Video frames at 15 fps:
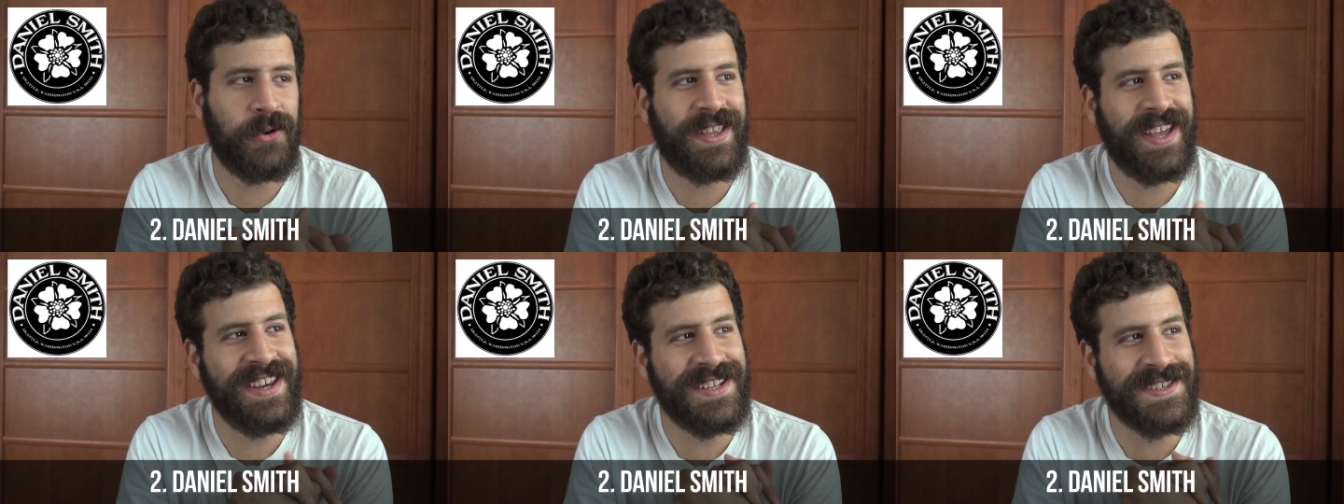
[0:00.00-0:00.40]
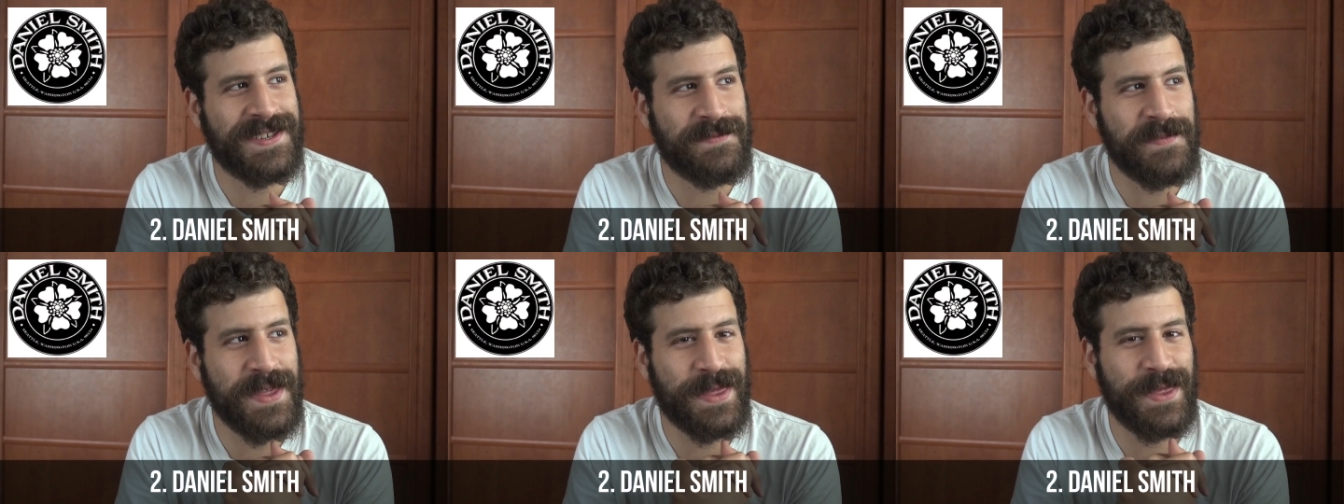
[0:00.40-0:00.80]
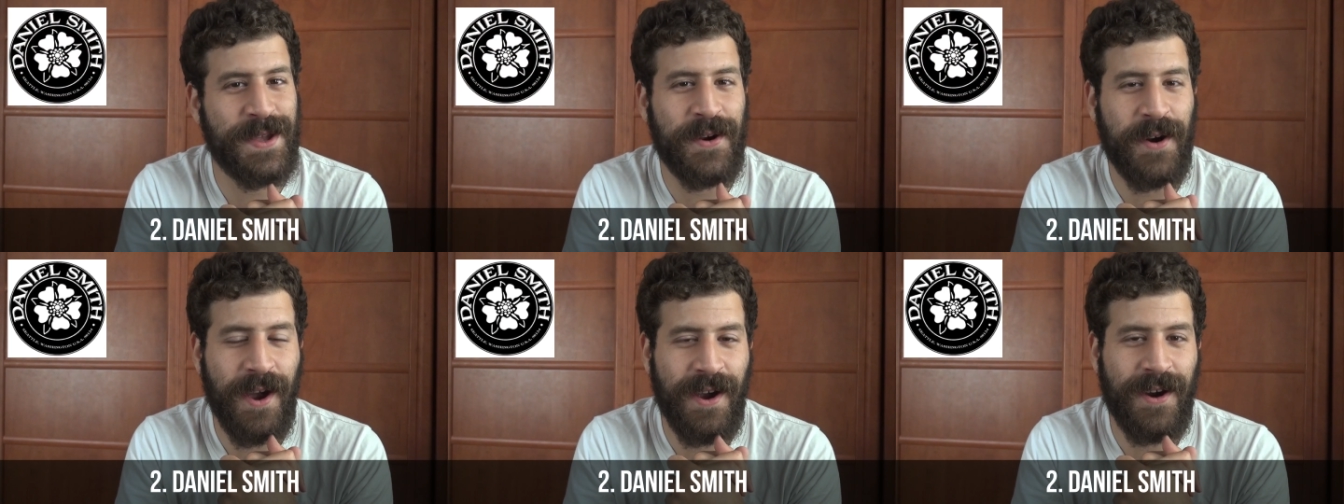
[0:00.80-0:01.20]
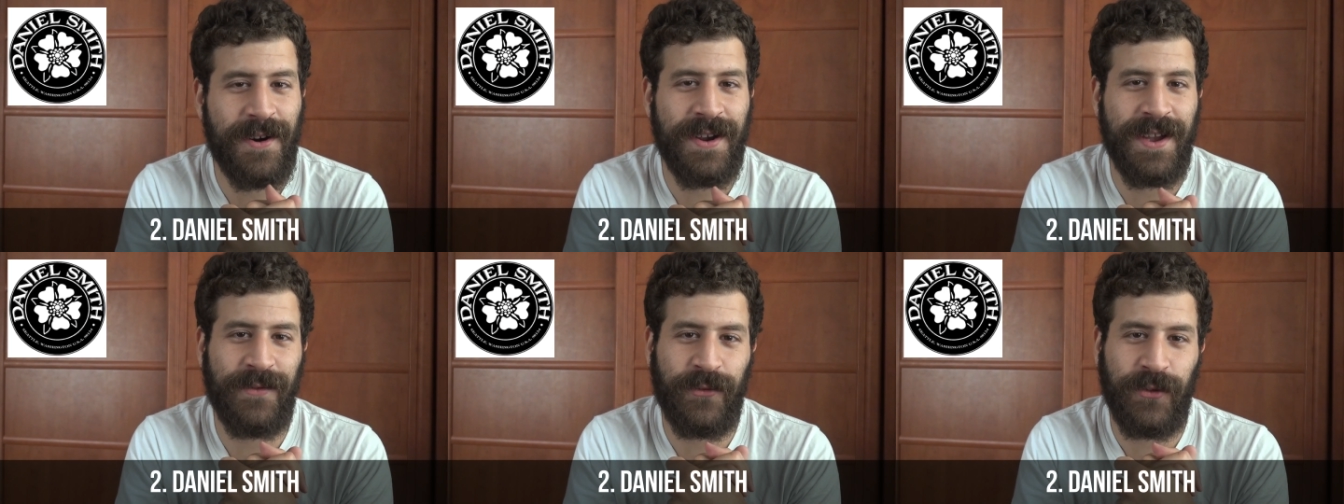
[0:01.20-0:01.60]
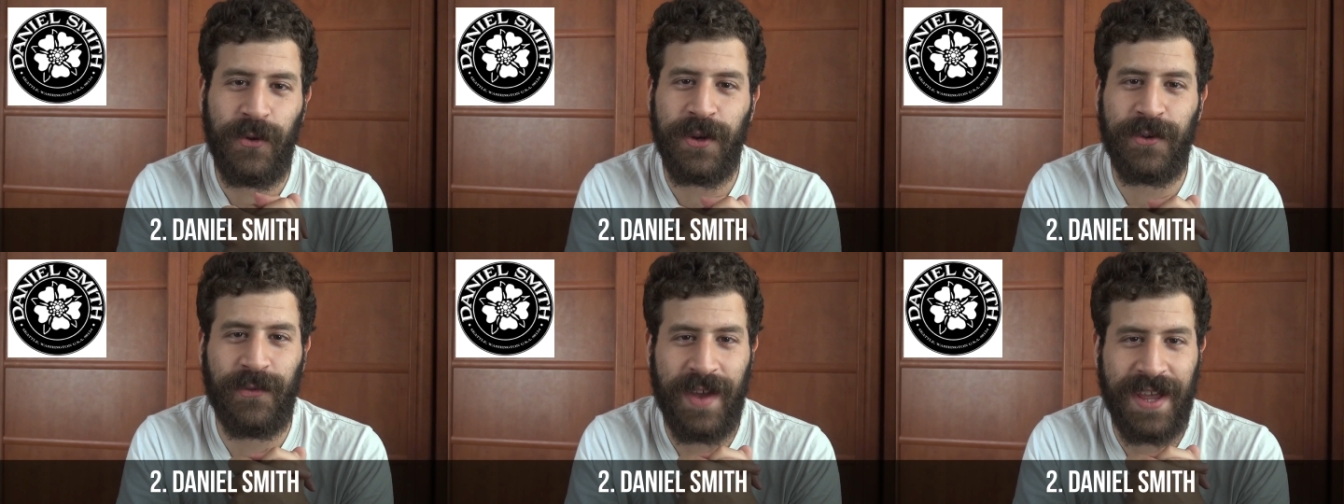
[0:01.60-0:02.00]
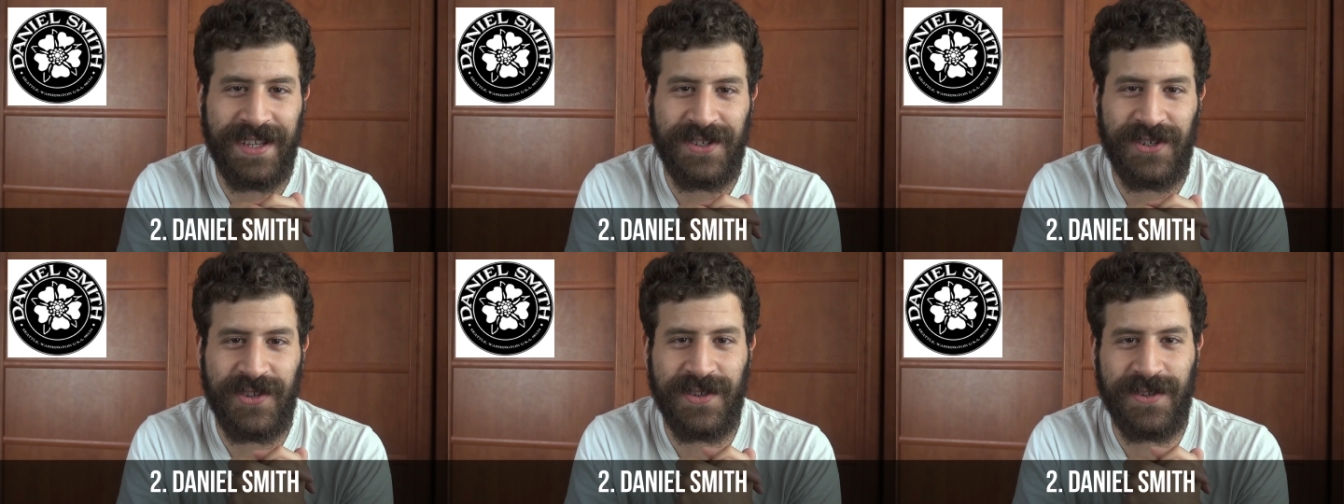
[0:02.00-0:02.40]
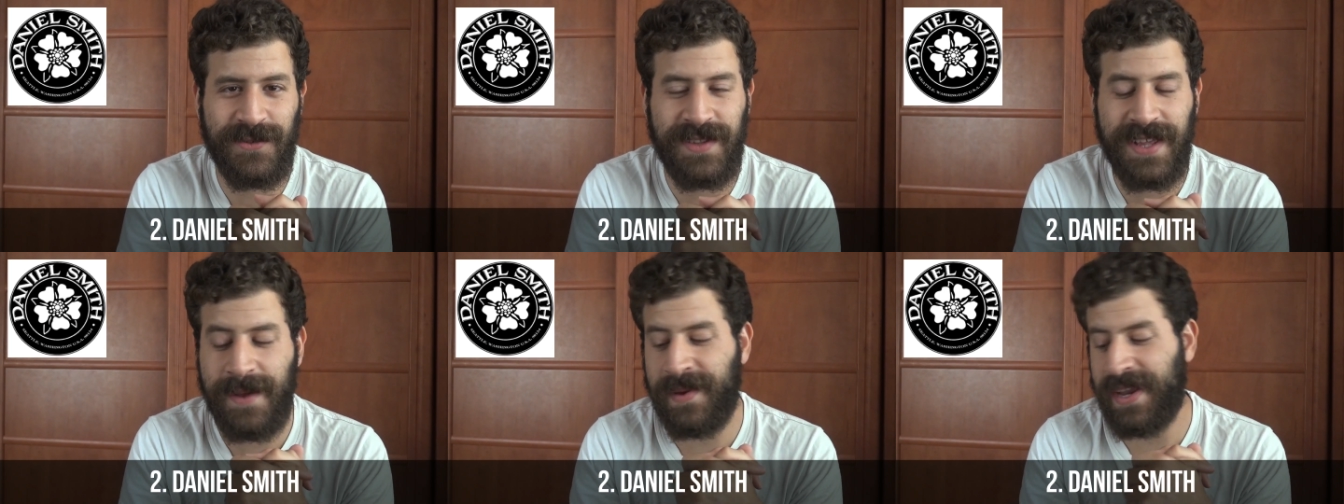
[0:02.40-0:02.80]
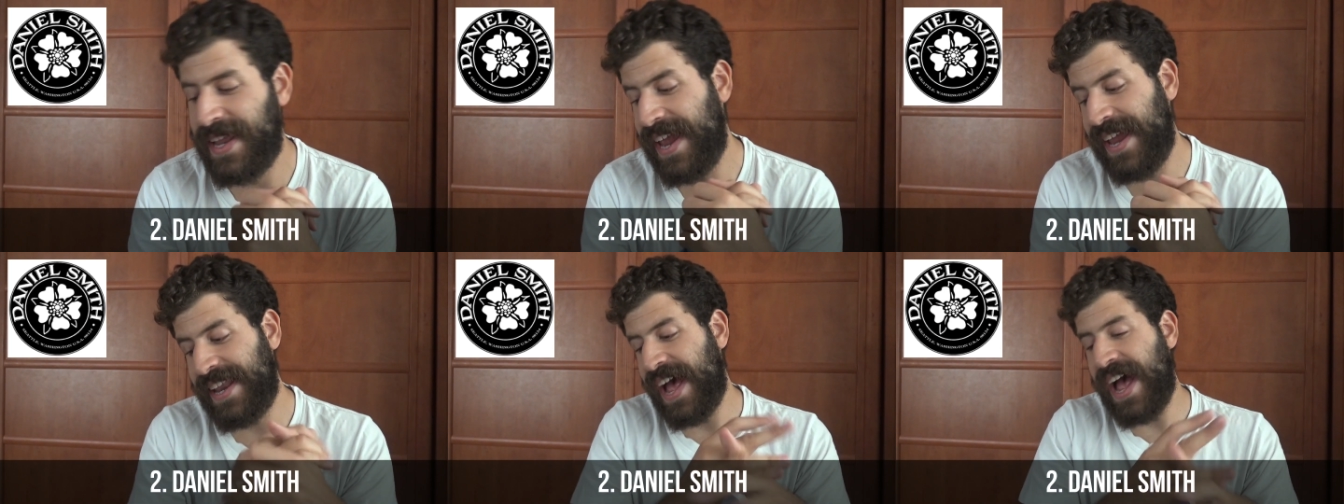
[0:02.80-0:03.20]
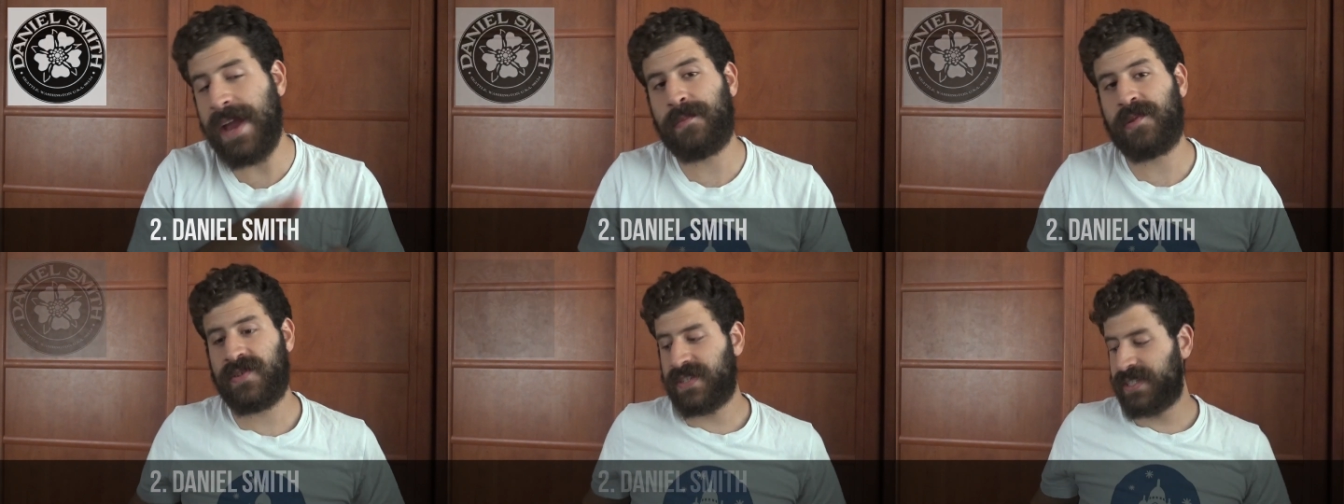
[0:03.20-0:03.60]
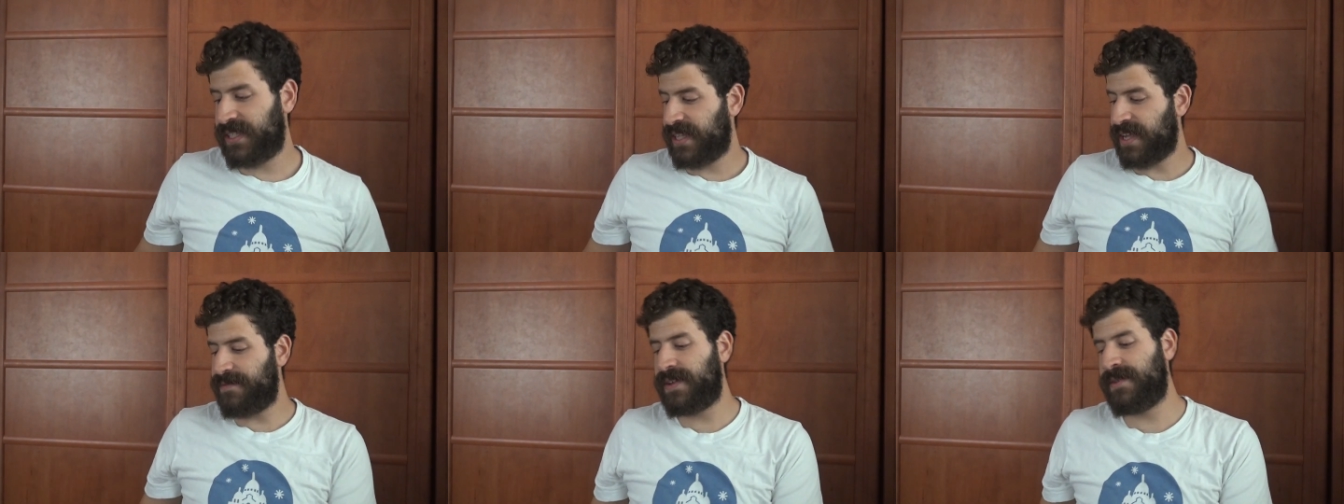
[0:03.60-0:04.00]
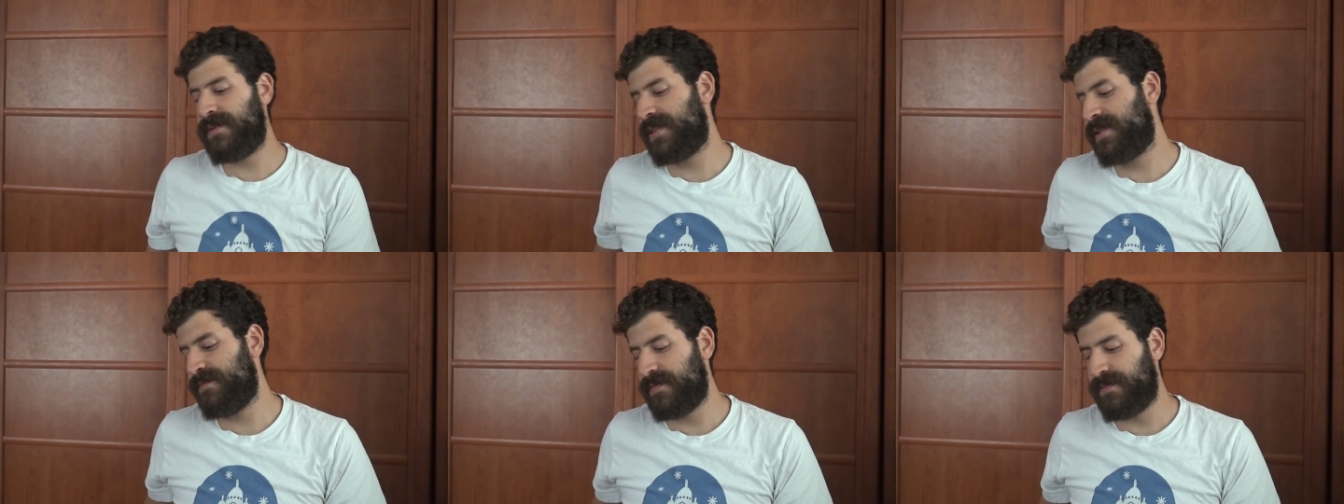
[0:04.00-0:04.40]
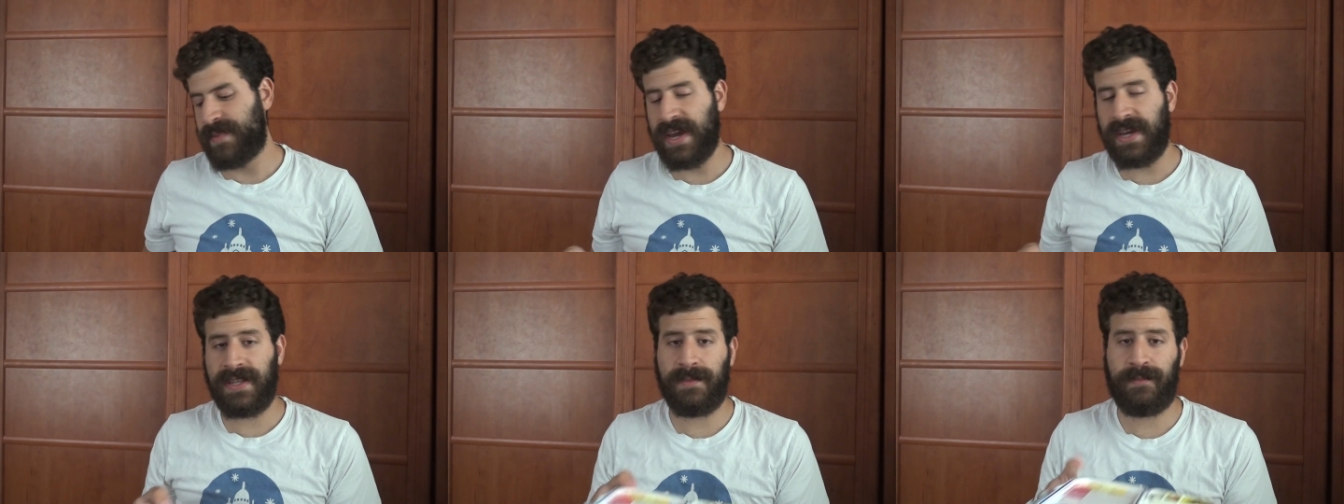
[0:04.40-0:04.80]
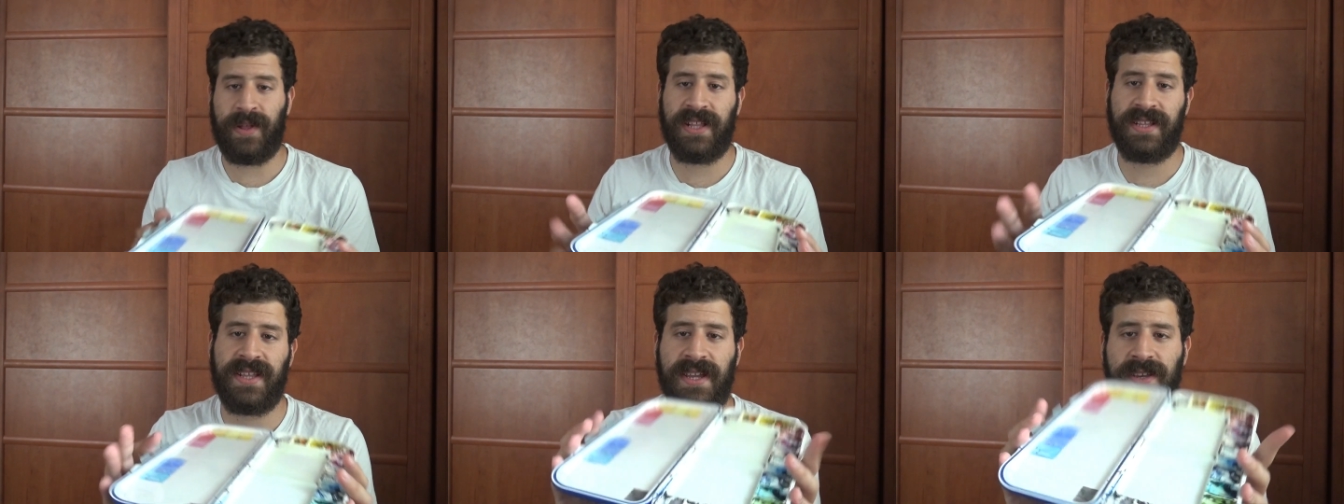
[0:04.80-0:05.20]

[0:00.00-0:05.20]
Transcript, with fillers: Daniel Smith, there are a few advantages to them, and, and I personally love them. It's my the palette I